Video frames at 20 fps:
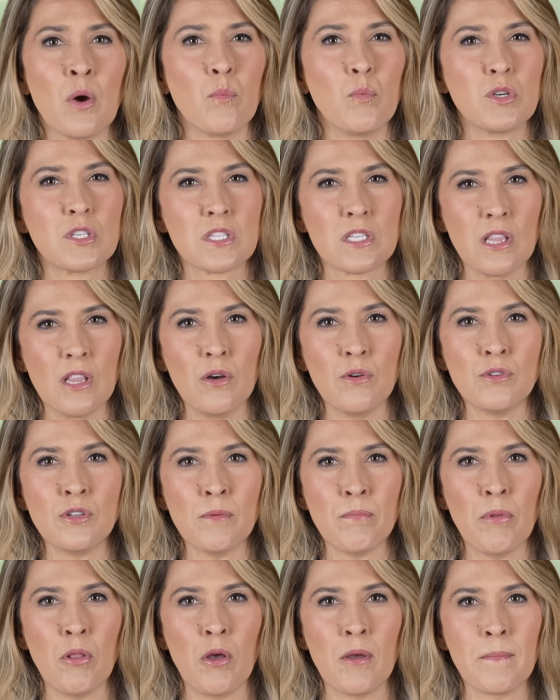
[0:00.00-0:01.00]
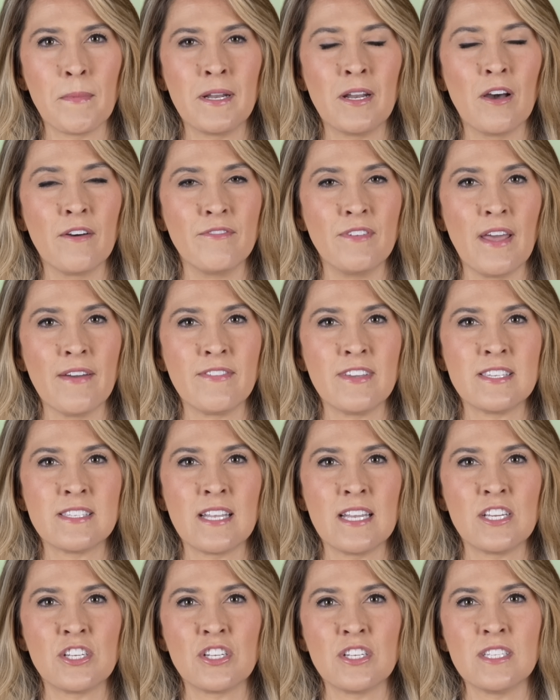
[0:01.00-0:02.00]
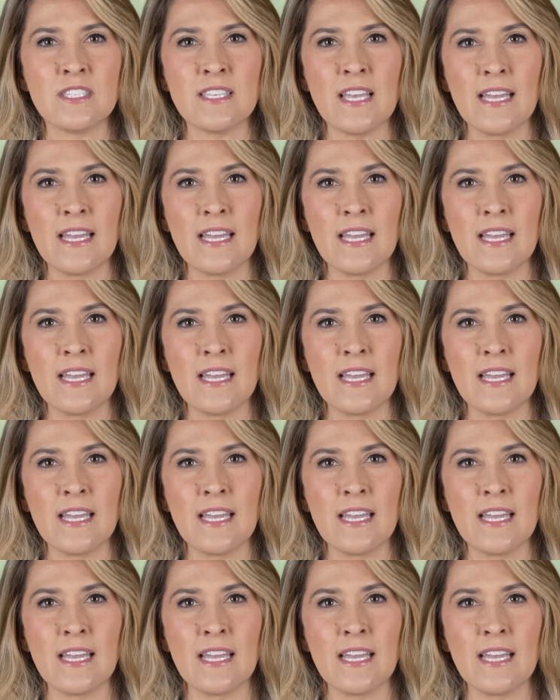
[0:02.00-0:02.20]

With slow deployment of NEVI stations